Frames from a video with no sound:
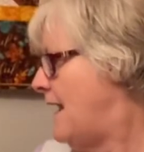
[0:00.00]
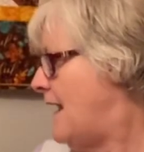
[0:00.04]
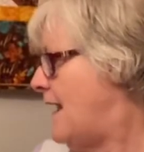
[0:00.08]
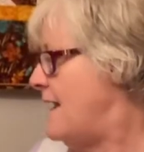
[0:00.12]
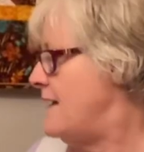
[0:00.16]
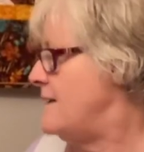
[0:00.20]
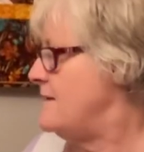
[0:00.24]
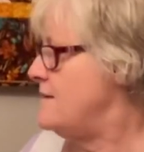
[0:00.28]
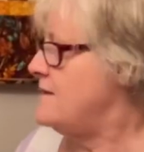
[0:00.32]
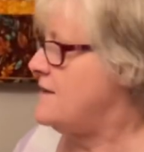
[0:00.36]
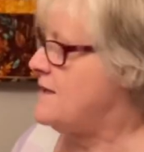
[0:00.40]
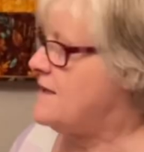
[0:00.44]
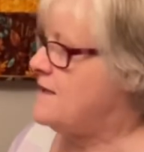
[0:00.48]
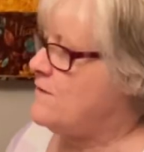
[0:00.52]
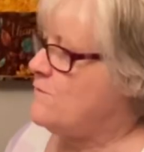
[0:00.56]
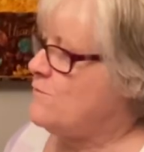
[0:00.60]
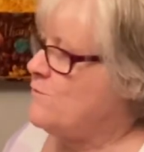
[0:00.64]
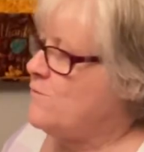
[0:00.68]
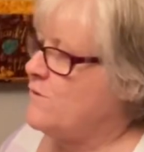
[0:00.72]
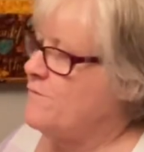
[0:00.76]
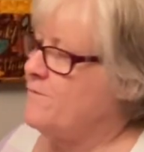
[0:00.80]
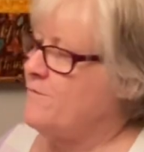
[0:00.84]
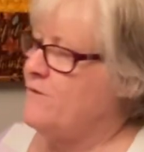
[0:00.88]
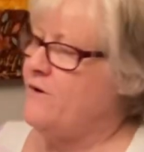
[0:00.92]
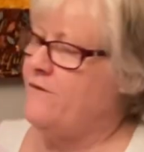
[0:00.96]
And then
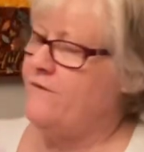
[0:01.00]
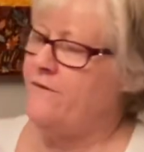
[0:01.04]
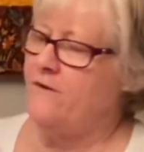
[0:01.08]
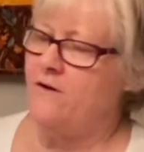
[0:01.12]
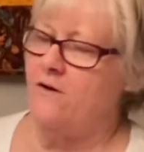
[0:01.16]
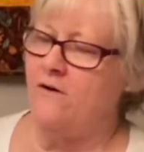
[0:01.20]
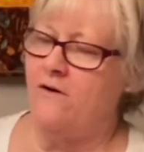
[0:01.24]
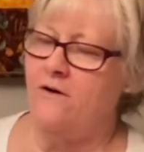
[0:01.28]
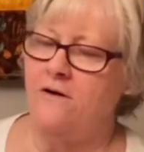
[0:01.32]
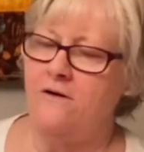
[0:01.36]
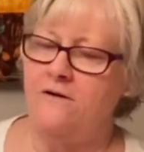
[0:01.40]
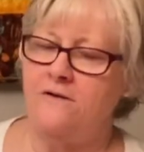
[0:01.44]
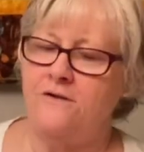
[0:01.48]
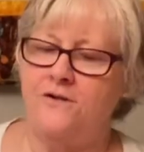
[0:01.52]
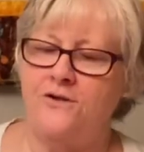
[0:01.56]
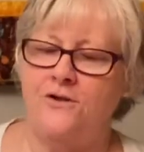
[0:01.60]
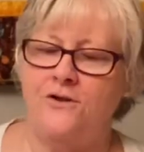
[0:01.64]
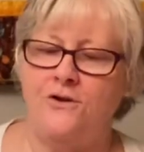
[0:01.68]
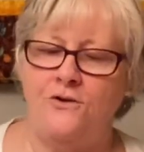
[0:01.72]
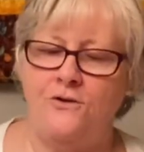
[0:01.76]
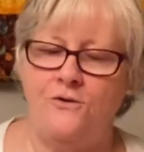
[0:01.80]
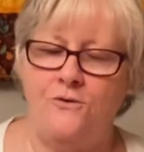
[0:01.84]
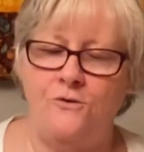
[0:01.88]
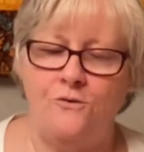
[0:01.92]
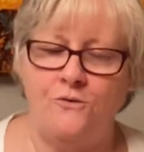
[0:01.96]
we're moving on
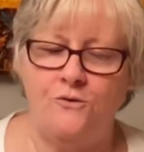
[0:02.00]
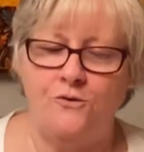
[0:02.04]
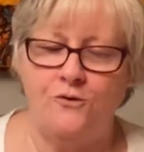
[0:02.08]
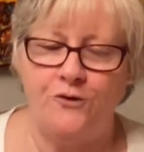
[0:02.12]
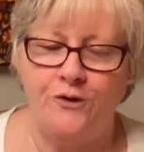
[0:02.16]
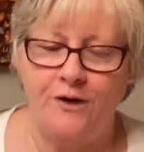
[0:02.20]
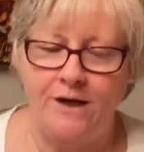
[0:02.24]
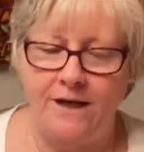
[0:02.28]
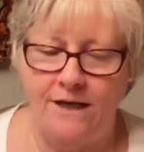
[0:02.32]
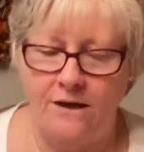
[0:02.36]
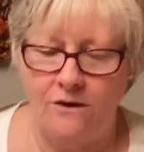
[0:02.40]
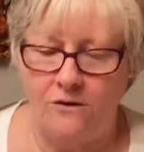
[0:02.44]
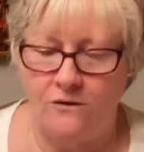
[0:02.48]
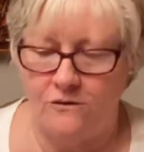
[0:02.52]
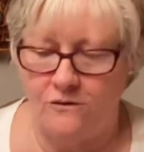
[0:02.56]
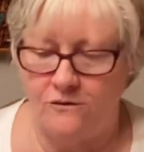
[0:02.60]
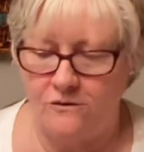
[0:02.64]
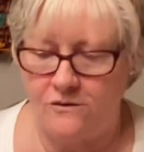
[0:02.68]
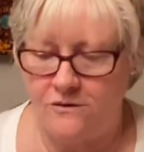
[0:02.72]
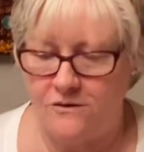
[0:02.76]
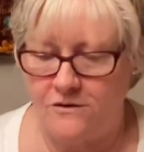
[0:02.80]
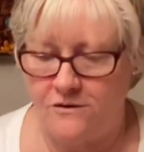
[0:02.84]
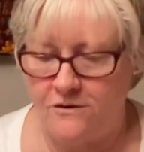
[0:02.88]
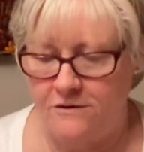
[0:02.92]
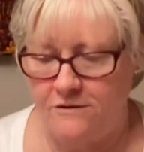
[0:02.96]
to
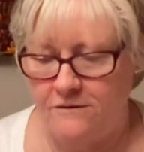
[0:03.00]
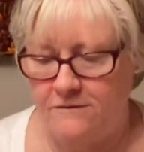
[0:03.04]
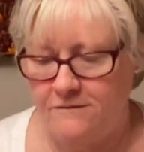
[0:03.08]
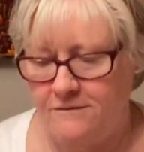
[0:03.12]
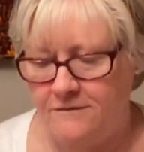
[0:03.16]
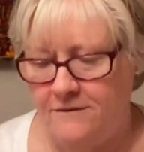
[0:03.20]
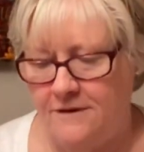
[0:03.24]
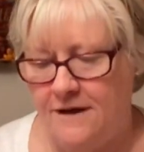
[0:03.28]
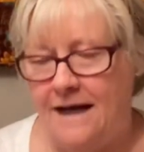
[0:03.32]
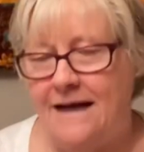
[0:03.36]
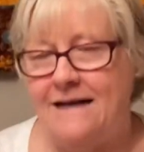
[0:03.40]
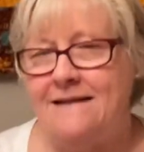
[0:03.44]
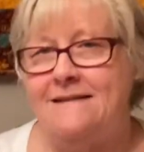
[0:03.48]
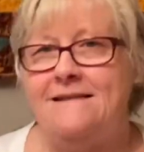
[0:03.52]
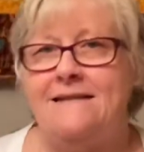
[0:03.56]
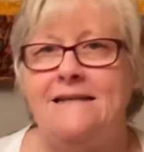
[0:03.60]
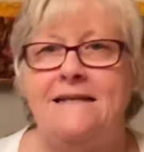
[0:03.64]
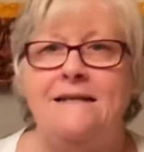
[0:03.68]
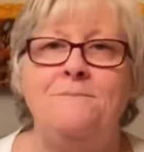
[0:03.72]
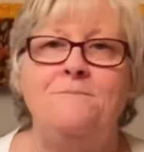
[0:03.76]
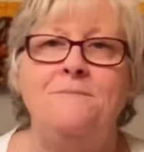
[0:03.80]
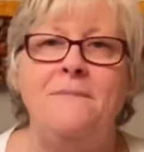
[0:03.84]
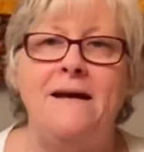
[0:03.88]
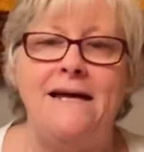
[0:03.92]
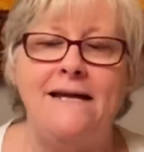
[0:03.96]
Kringles. I
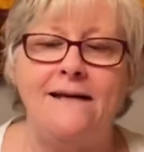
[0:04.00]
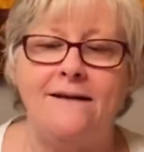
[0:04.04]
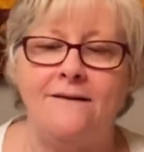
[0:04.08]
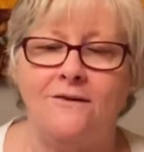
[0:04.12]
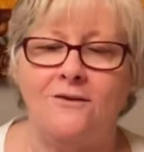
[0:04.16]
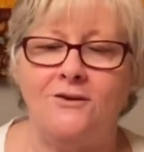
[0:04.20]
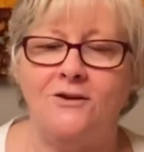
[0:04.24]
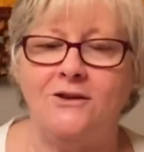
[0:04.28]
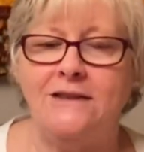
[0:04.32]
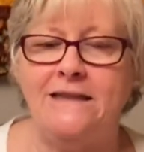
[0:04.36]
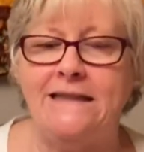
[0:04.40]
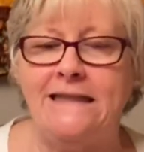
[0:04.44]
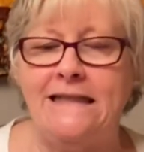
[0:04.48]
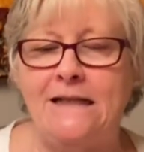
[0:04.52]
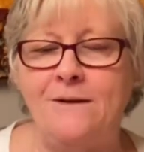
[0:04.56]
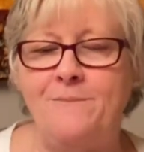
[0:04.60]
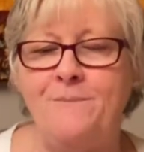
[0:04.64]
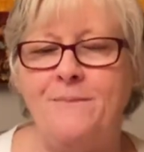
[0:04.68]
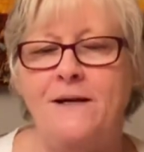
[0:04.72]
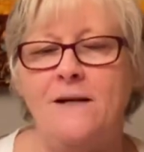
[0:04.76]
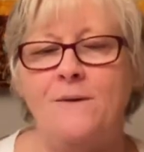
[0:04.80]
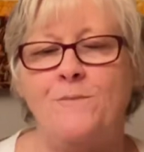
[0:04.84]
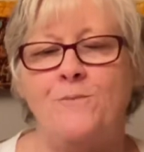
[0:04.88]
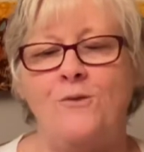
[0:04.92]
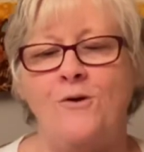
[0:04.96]
did make a little
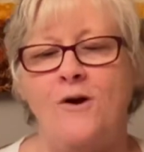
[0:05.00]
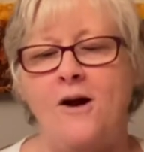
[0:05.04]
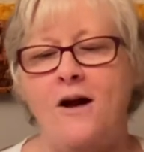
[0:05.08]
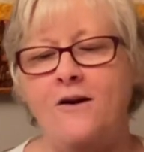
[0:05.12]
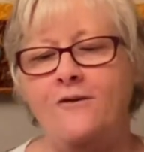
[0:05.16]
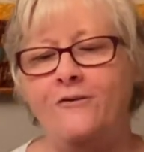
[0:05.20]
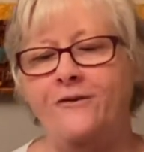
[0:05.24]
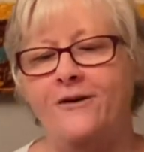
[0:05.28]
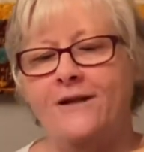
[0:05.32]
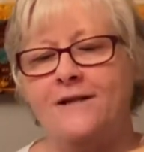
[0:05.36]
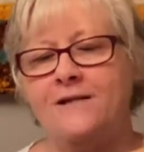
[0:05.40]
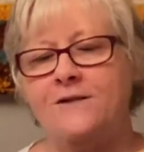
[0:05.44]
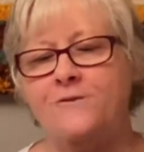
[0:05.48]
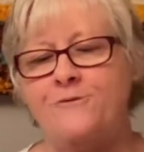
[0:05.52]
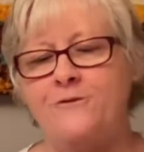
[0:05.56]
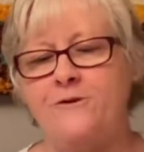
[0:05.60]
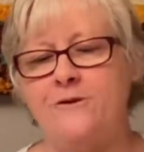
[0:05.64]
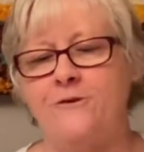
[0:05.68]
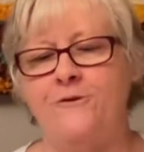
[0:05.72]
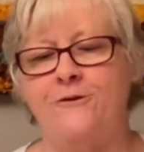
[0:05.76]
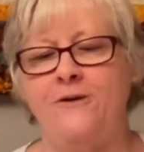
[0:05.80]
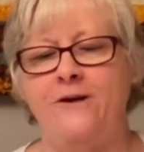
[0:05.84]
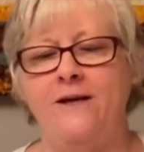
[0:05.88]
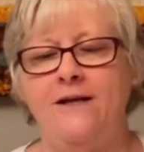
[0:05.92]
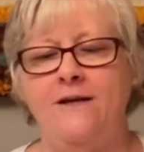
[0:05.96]
bit of progress
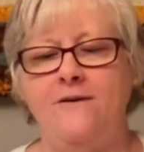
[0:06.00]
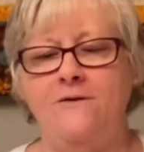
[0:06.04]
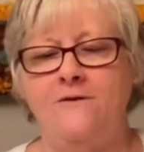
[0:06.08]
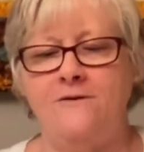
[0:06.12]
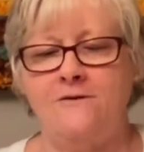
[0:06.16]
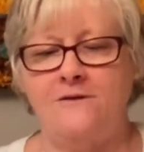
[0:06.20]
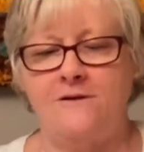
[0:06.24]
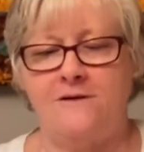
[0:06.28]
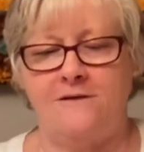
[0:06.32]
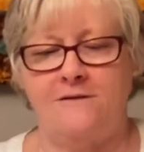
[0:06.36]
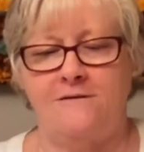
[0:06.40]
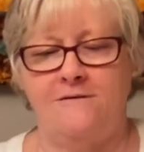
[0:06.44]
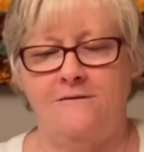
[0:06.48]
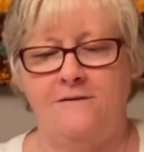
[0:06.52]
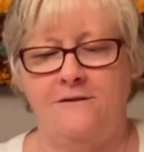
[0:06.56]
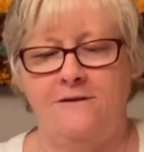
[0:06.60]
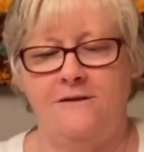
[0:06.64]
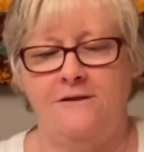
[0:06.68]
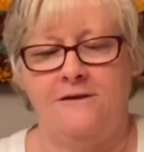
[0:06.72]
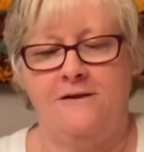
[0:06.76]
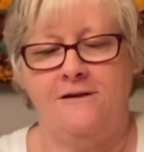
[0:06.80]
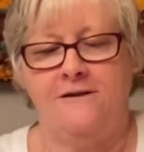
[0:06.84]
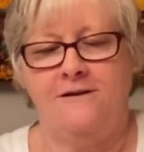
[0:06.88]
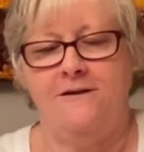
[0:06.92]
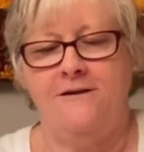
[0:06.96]
with Kringles.
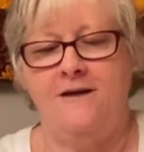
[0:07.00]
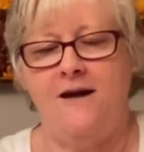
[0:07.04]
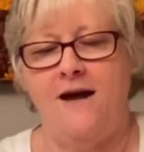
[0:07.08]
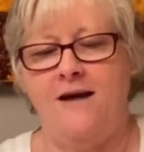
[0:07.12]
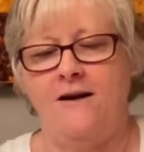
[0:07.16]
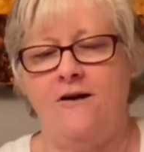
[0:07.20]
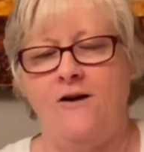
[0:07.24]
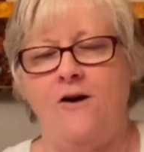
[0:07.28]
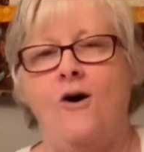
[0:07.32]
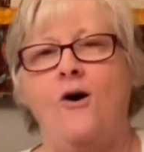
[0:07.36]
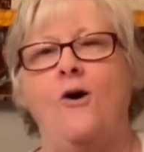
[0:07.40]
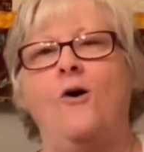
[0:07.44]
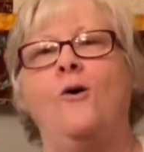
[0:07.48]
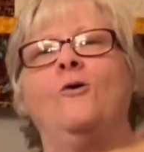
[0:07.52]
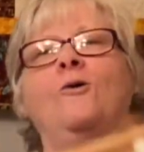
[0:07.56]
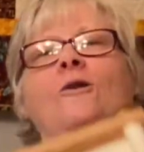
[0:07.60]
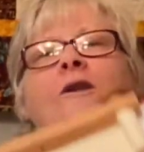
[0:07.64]
Not a whole